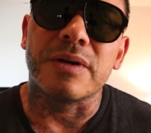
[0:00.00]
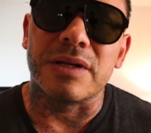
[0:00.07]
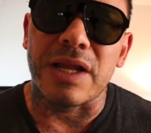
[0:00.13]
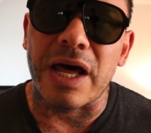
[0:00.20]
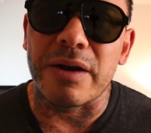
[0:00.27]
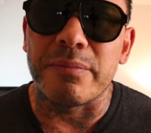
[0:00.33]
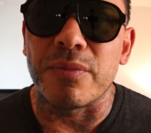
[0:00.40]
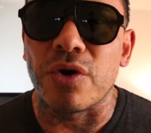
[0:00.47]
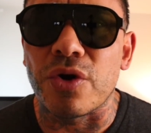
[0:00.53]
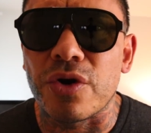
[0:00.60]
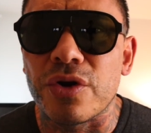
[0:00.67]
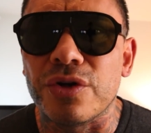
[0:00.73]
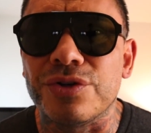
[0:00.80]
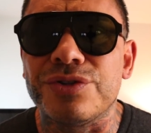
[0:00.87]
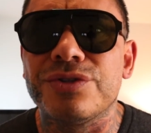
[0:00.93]
a lot of
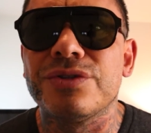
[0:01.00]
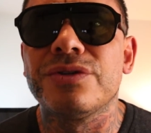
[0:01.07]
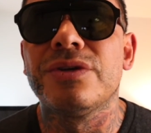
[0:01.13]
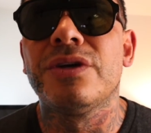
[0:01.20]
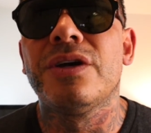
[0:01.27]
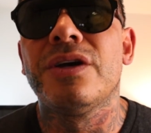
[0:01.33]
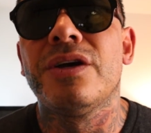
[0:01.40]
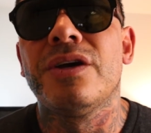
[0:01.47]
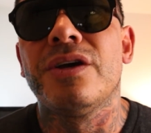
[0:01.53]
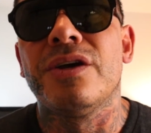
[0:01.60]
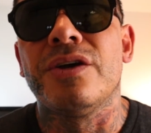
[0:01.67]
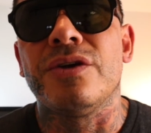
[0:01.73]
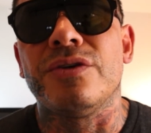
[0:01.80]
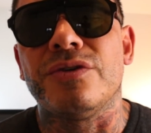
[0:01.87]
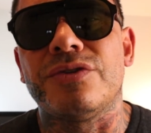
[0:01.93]
murders.
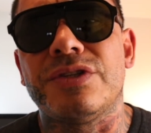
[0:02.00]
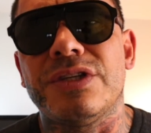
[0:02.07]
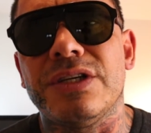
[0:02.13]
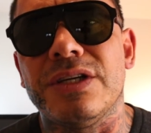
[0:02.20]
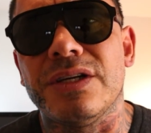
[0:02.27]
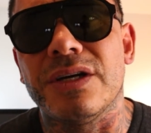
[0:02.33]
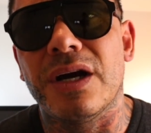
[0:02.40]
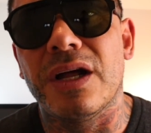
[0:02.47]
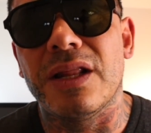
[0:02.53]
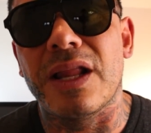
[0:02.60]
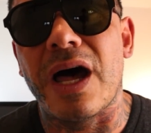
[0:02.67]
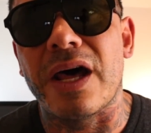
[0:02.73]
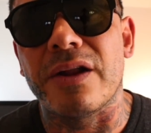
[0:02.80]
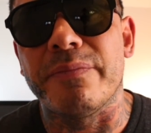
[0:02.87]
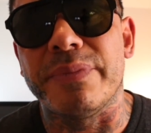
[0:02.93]
You see a
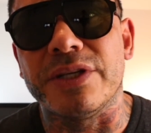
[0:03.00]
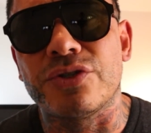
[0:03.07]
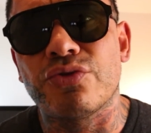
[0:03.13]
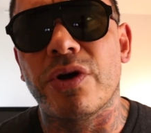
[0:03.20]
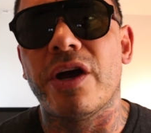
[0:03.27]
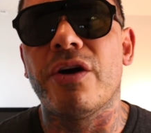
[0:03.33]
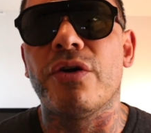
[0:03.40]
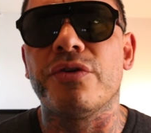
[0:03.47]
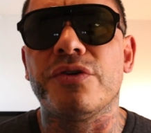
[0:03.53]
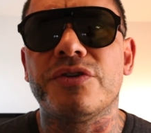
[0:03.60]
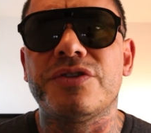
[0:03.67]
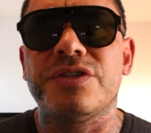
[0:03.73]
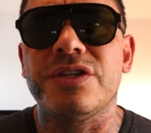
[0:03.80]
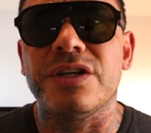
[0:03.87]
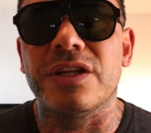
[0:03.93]
lot of betrayal. You
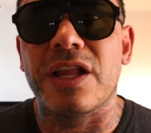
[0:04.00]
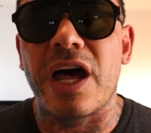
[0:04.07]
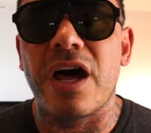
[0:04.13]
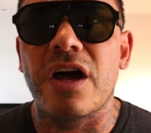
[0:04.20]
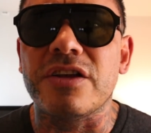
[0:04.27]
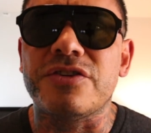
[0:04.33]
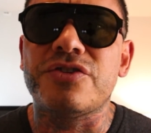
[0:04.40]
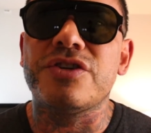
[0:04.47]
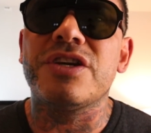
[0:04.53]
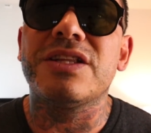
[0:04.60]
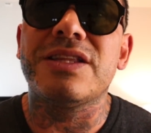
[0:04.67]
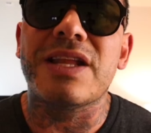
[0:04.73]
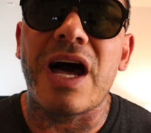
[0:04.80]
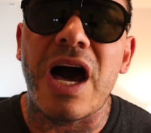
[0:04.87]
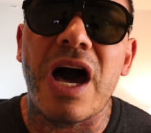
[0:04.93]
see a lot
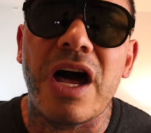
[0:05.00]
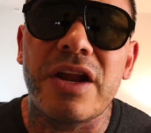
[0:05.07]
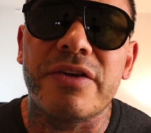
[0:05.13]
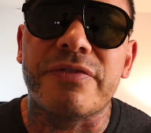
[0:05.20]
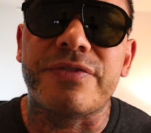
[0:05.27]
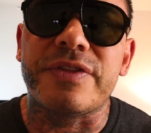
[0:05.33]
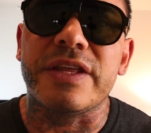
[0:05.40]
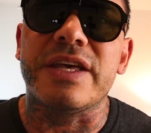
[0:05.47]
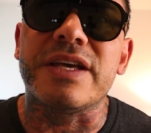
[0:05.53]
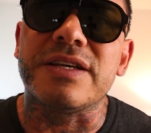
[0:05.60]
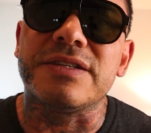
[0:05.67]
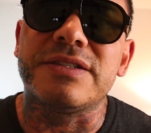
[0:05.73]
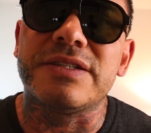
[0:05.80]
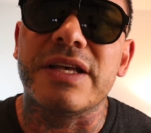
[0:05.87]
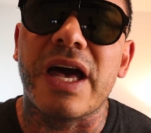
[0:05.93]
of
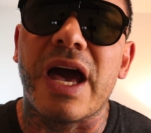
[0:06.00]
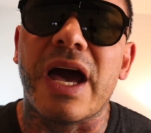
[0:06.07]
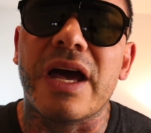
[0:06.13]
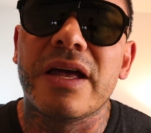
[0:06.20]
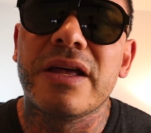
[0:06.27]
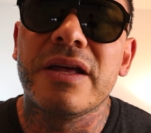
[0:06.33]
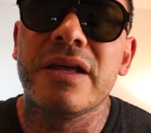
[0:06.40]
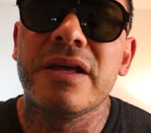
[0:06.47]
things that